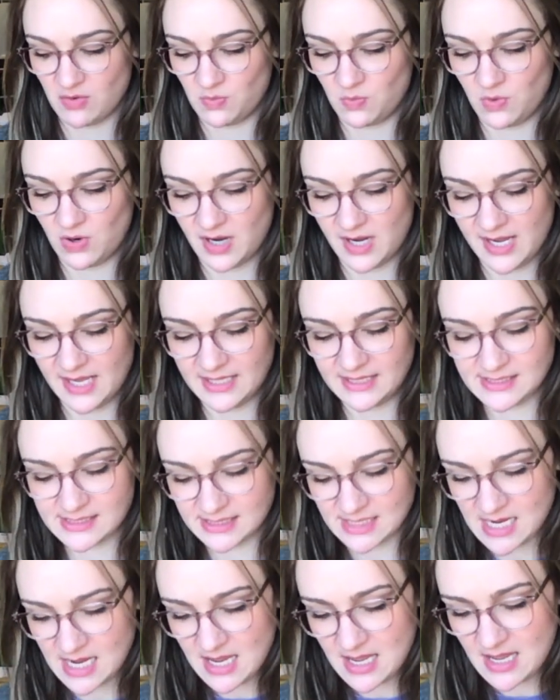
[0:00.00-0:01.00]
was.
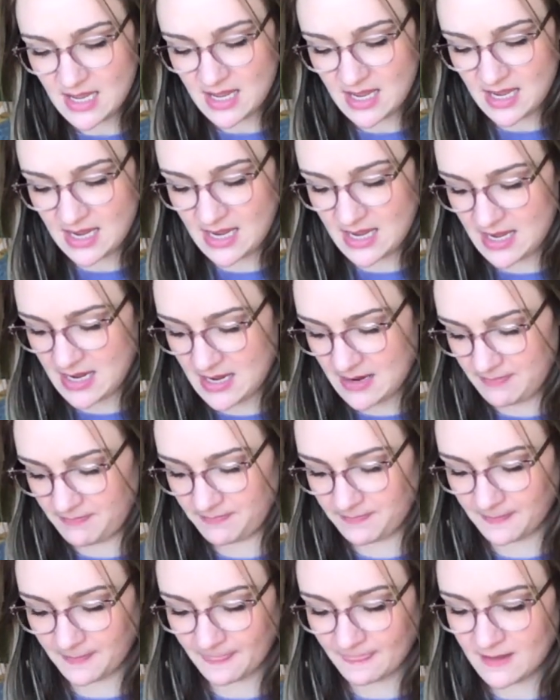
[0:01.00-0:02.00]

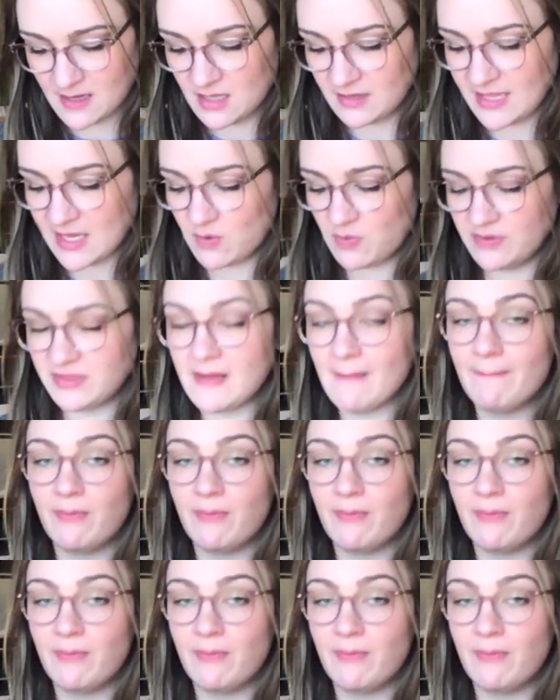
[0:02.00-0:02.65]
Like when the